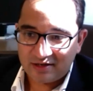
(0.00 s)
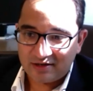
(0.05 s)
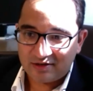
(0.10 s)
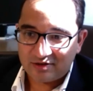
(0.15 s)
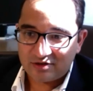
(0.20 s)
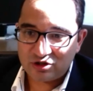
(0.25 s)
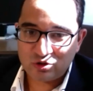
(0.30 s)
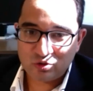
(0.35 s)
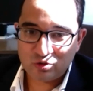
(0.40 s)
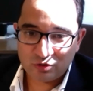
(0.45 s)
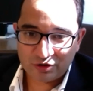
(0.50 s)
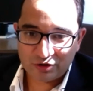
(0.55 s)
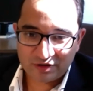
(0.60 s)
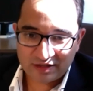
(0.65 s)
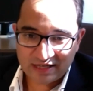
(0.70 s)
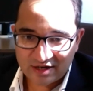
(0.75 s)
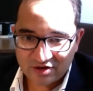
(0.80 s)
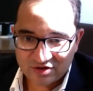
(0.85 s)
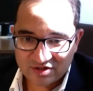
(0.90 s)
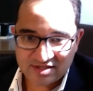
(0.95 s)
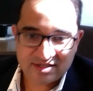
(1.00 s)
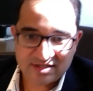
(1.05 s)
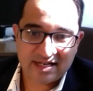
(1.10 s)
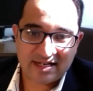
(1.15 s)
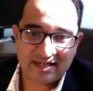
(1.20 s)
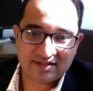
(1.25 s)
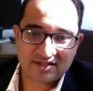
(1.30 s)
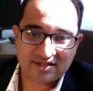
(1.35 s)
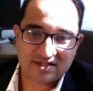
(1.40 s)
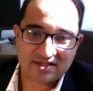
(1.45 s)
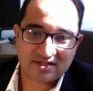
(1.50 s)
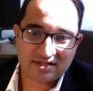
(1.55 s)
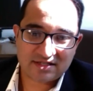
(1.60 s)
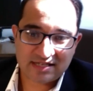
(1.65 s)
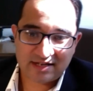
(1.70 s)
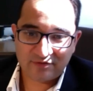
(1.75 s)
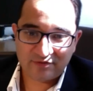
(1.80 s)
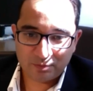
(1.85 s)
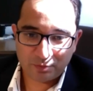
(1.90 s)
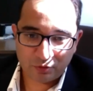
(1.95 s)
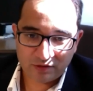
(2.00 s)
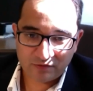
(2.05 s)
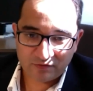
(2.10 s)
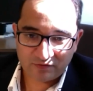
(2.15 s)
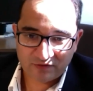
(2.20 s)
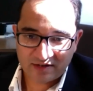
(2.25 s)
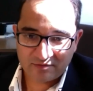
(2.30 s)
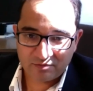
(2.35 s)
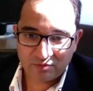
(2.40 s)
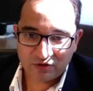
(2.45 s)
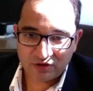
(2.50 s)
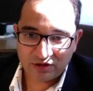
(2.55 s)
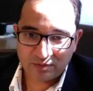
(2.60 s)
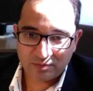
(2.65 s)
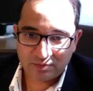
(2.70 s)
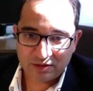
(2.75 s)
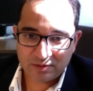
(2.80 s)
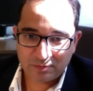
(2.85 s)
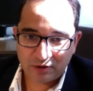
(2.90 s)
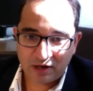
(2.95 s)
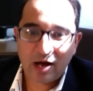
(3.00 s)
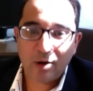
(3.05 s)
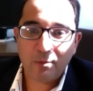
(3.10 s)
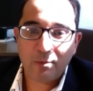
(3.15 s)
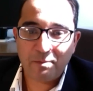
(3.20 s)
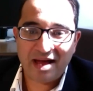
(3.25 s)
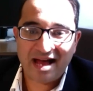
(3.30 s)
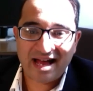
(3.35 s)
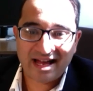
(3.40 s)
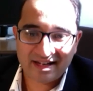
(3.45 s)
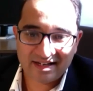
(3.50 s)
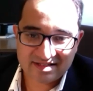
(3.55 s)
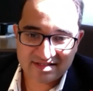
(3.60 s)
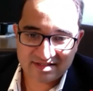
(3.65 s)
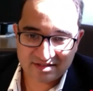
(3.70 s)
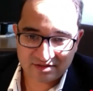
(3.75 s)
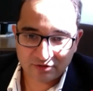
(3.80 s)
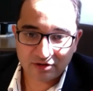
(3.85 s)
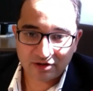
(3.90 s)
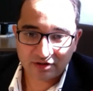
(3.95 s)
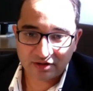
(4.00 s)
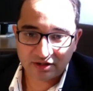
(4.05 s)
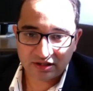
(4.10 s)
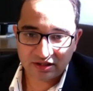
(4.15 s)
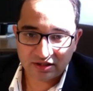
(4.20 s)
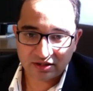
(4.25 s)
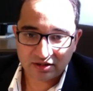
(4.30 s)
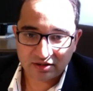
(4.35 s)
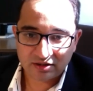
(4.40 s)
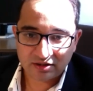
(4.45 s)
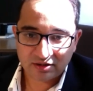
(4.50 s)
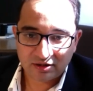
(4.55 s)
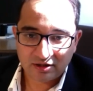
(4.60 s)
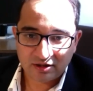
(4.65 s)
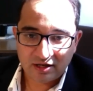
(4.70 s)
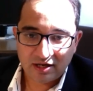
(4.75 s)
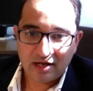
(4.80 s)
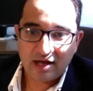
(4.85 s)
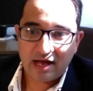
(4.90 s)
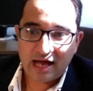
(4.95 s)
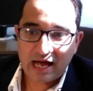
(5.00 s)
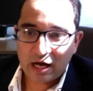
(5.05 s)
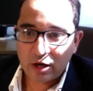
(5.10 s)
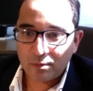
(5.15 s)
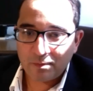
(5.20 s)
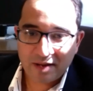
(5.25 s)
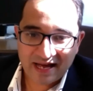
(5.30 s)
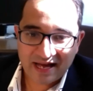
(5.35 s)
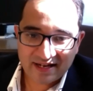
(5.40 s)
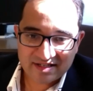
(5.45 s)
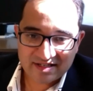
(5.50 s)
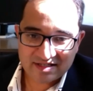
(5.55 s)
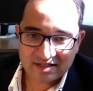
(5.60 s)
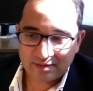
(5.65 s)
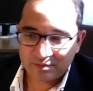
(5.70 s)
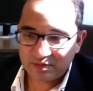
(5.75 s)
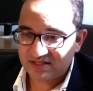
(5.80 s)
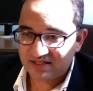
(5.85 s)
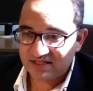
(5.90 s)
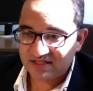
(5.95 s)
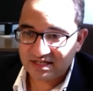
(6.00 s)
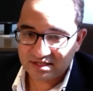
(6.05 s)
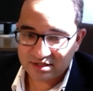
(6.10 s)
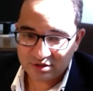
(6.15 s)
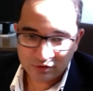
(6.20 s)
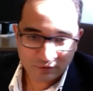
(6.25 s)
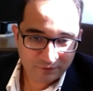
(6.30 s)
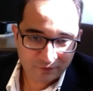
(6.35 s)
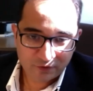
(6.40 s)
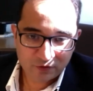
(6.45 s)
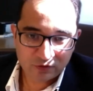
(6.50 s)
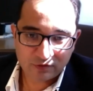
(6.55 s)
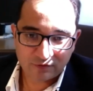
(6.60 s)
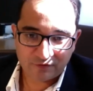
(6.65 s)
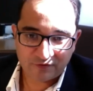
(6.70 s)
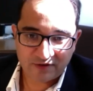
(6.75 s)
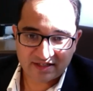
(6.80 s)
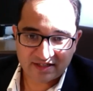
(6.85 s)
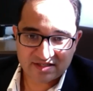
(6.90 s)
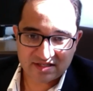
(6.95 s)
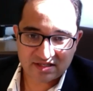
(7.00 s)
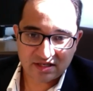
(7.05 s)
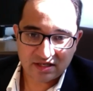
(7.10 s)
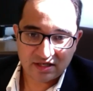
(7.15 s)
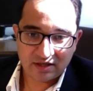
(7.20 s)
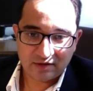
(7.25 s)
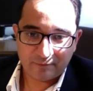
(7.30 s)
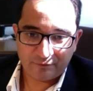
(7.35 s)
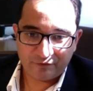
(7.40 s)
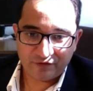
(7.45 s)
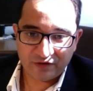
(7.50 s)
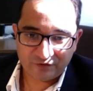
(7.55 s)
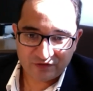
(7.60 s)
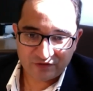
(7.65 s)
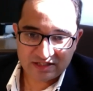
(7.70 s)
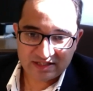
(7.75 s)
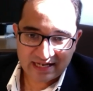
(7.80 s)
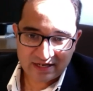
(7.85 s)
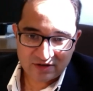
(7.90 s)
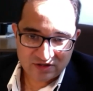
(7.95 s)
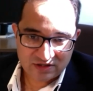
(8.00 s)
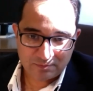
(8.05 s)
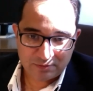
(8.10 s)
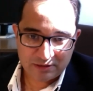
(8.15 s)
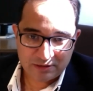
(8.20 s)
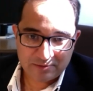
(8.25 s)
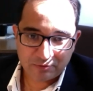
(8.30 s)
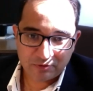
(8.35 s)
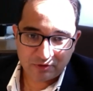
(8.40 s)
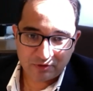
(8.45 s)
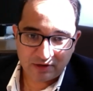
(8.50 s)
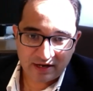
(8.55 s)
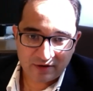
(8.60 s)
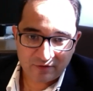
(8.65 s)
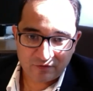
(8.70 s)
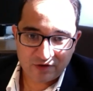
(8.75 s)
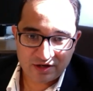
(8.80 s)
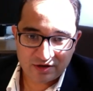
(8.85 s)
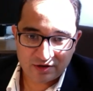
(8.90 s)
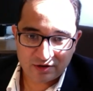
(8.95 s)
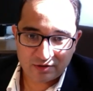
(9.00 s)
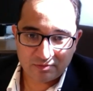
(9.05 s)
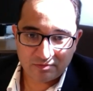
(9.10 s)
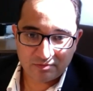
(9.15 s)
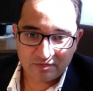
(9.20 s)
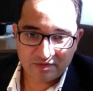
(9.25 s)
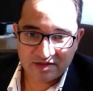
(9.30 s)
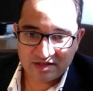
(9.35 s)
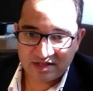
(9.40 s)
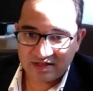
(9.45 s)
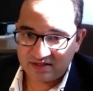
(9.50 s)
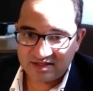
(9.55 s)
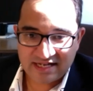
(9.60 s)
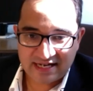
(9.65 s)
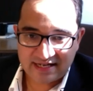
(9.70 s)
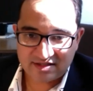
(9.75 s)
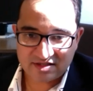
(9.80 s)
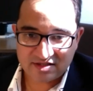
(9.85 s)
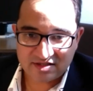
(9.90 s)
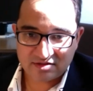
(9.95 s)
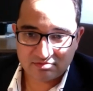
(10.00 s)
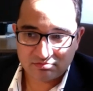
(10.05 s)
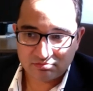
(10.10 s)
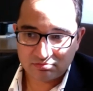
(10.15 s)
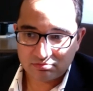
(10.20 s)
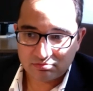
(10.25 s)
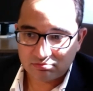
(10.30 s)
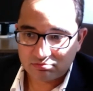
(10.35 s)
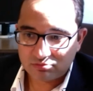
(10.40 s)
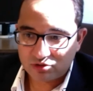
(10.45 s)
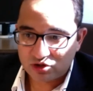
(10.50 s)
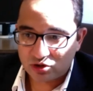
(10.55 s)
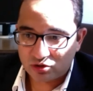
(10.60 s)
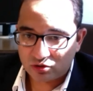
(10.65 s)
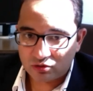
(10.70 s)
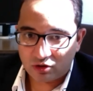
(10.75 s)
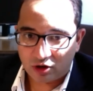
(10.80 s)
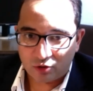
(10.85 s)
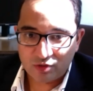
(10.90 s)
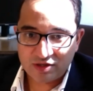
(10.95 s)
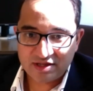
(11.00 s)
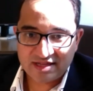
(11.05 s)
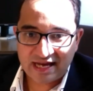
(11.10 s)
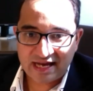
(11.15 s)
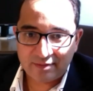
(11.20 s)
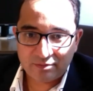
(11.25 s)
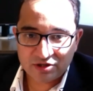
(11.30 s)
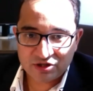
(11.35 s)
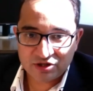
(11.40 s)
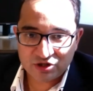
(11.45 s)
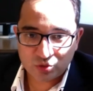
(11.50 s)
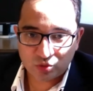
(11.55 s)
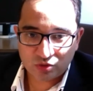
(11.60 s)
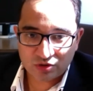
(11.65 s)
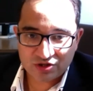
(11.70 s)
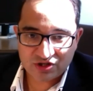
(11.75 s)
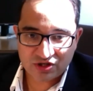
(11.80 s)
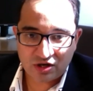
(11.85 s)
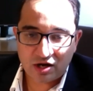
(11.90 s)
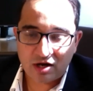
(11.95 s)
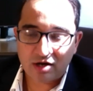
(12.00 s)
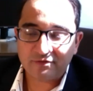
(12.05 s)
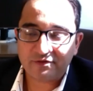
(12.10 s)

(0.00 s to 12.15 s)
200,000 deaths, 7.5 million people. How bad is it really? How bad is it? I mean, seasonal flu affects 50,000 people every year in deaths. So are we that much worse off?